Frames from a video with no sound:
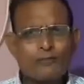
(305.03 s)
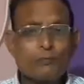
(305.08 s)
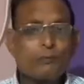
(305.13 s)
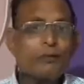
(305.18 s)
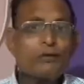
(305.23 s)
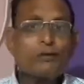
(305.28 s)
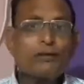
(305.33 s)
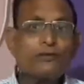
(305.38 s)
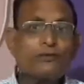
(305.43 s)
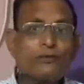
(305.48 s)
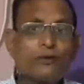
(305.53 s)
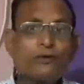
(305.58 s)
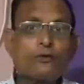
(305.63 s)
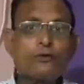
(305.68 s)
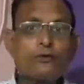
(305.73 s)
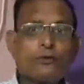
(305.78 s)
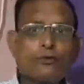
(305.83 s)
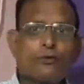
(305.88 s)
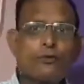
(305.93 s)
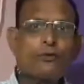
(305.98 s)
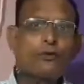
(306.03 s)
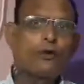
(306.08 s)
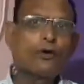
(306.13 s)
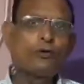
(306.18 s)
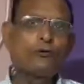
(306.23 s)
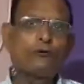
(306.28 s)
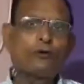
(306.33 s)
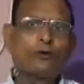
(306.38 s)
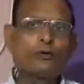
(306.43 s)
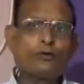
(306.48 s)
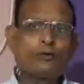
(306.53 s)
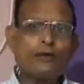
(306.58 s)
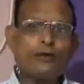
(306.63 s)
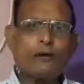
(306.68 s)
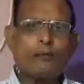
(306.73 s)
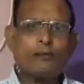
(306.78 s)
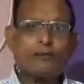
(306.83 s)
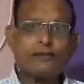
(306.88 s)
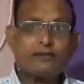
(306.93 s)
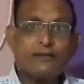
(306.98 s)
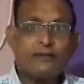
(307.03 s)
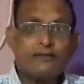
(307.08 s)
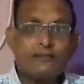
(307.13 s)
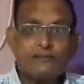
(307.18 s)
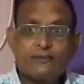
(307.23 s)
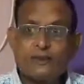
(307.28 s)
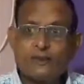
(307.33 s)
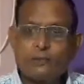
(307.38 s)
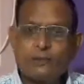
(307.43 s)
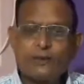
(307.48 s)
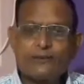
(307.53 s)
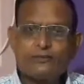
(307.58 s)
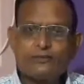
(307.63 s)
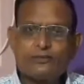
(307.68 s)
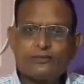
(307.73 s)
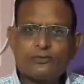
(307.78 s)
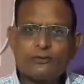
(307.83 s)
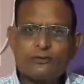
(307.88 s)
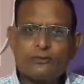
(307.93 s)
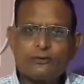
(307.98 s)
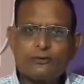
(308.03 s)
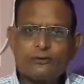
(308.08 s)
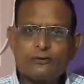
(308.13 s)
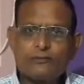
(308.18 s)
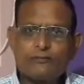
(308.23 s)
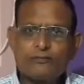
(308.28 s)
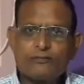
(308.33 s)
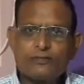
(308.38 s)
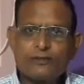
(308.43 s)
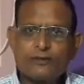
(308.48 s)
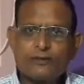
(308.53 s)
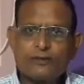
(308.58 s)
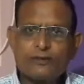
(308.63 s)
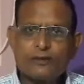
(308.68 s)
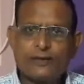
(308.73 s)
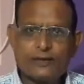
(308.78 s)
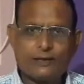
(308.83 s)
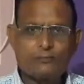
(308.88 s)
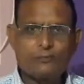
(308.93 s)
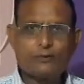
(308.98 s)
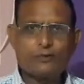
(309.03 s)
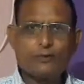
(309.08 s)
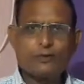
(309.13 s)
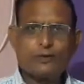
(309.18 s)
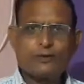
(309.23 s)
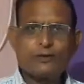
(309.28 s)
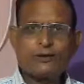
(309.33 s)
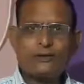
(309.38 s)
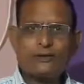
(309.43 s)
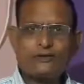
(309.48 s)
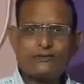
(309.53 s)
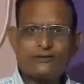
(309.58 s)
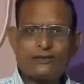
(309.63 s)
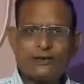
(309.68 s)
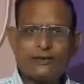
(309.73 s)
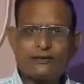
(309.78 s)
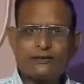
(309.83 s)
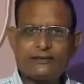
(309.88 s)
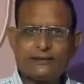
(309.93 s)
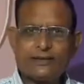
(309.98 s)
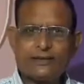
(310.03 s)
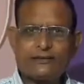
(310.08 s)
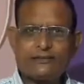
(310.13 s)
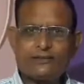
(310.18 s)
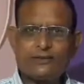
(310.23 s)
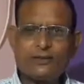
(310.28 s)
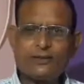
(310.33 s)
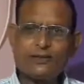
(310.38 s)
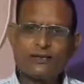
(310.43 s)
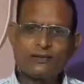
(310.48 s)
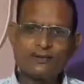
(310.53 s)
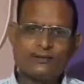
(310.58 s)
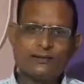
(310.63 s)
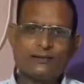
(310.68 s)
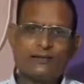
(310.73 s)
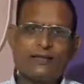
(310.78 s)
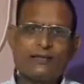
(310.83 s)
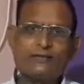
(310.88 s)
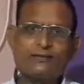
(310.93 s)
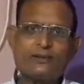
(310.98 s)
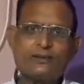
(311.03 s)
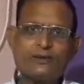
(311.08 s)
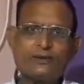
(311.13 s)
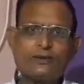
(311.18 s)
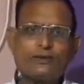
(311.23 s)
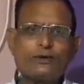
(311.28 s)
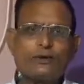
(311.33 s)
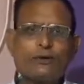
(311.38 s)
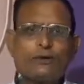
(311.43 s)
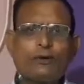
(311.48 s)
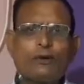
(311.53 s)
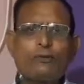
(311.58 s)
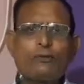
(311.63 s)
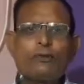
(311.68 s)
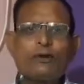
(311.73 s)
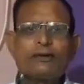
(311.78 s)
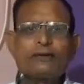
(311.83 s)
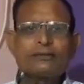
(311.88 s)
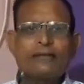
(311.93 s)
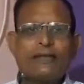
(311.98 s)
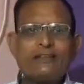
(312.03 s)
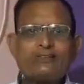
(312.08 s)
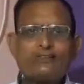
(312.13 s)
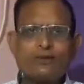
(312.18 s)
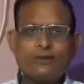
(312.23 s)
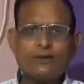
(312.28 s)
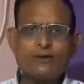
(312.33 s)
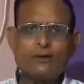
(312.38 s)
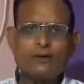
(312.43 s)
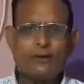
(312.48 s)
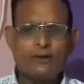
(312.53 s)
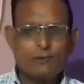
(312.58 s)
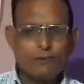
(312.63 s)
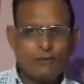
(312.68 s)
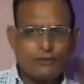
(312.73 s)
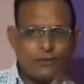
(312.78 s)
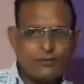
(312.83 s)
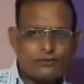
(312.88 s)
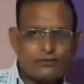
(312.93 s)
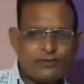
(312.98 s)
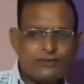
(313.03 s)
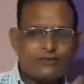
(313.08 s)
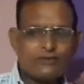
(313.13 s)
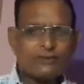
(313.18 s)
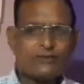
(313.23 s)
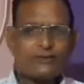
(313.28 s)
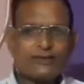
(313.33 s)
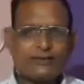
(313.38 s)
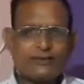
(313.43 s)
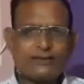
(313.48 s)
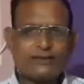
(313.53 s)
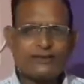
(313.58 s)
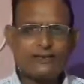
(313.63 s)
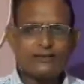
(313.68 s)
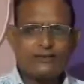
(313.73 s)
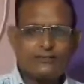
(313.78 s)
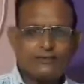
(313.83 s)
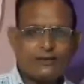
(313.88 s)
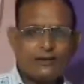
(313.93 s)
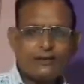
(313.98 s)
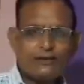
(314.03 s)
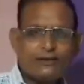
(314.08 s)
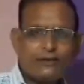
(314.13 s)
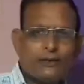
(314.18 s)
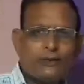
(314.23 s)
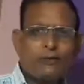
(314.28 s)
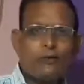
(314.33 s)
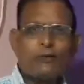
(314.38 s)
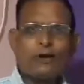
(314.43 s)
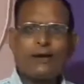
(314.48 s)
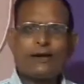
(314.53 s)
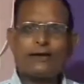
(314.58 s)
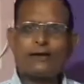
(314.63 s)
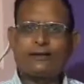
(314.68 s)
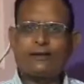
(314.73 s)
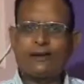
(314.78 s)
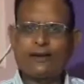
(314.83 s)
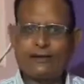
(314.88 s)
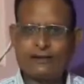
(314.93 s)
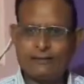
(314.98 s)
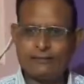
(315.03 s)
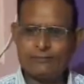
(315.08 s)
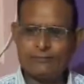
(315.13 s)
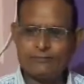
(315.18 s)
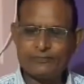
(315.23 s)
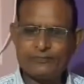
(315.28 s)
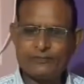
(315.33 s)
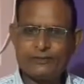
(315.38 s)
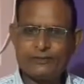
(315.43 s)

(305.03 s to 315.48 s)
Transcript: But they say, no, no, we don't have a tense sequence. And if you don't understand tense, then naturally you develop tension because tension and tense, they go hand in hand.